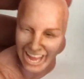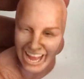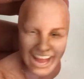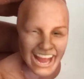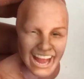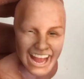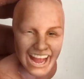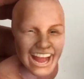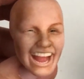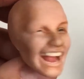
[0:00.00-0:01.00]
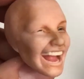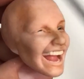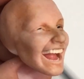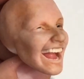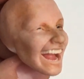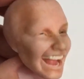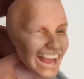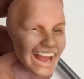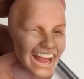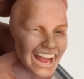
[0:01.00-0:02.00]
body. Then we can
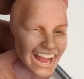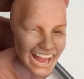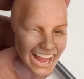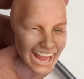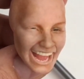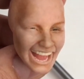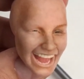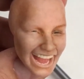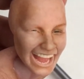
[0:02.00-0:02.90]
give it a deeper